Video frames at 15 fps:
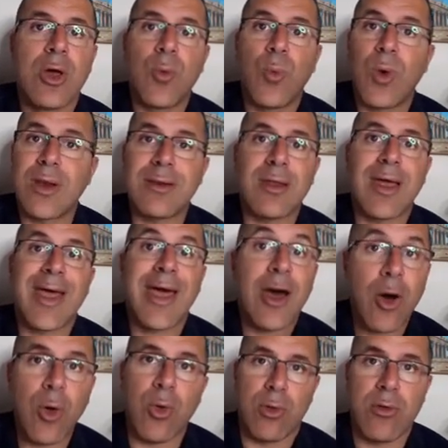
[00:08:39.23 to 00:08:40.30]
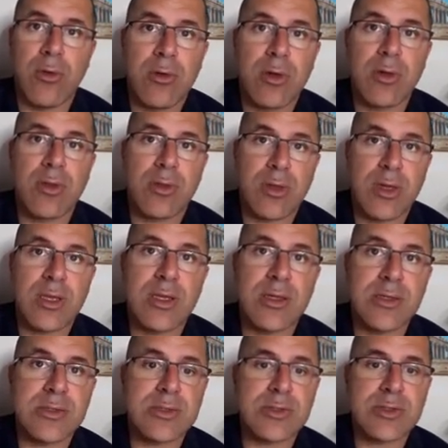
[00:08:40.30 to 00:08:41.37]
what hell it
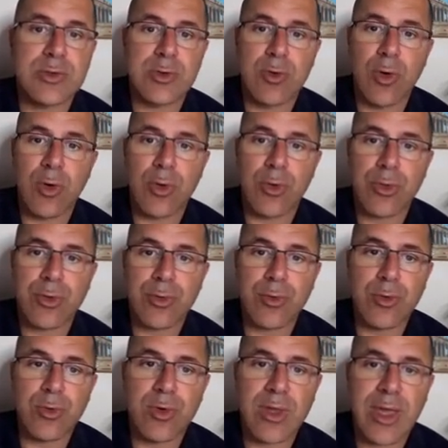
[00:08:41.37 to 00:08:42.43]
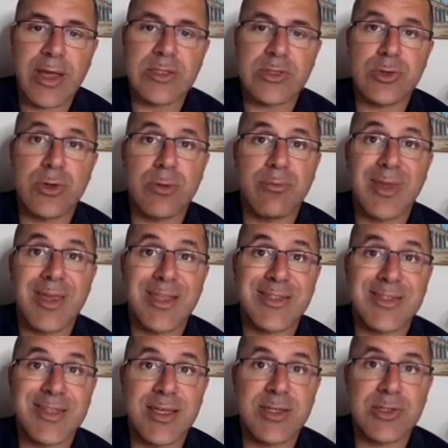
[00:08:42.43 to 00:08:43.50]
is to go through cancer and being
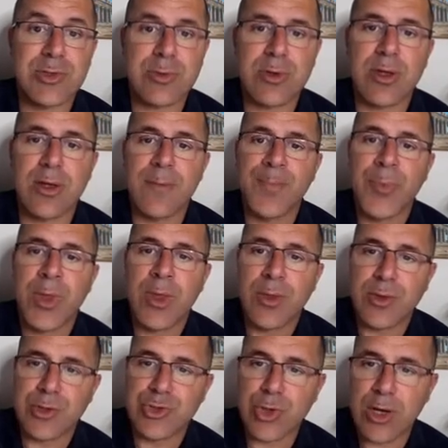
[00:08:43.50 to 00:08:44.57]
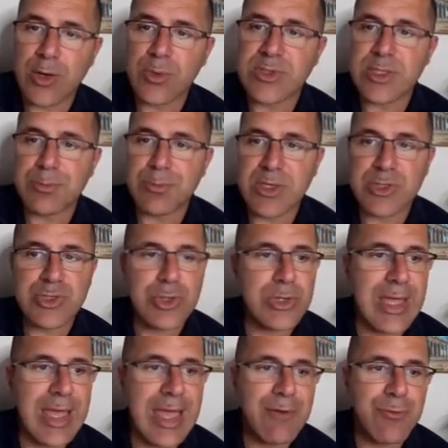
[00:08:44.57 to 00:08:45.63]
stage three. The drug was
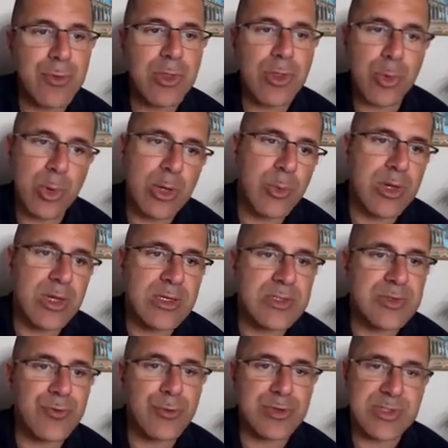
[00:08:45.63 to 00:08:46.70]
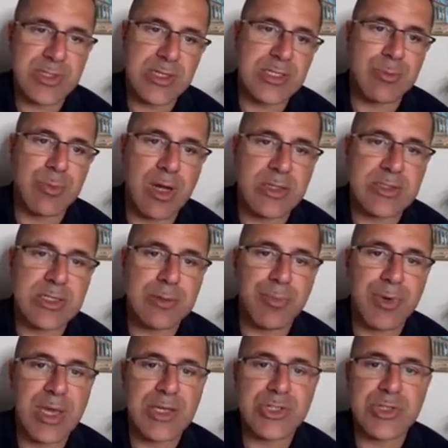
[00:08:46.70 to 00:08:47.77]
administered every 3 weeks for 6 months in
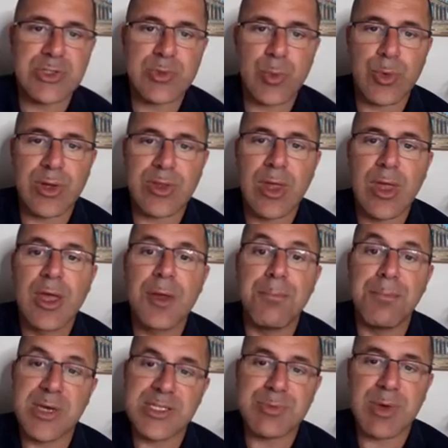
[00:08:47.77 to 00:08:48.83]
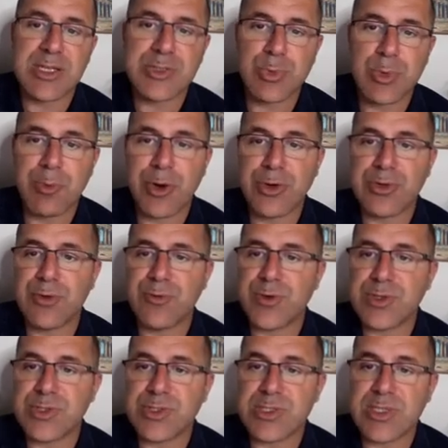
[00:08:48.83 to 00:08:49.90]
patients with mismatch repair
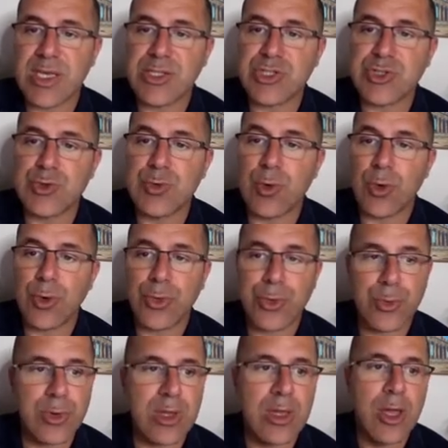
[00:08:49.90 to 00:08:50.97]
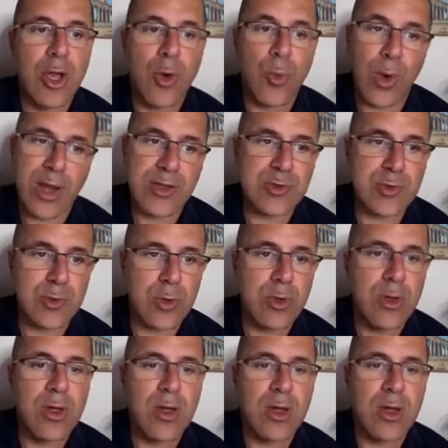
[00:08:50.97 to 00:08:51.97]
deficient stage two or three rectal